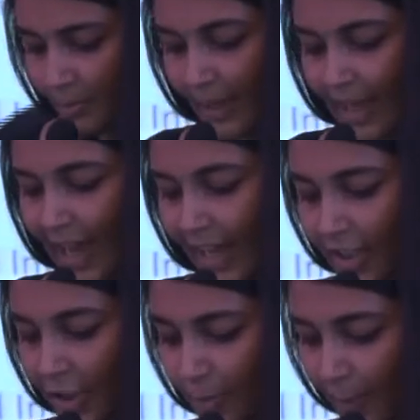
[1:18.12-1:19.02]

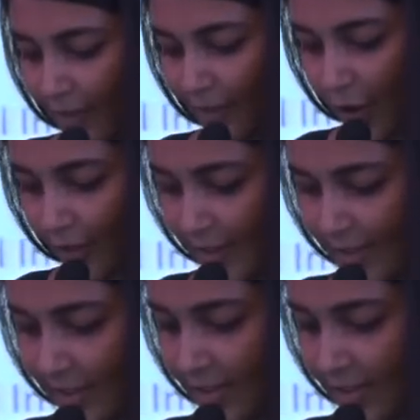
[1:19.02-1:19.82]
Mikhail U. Pavlov is an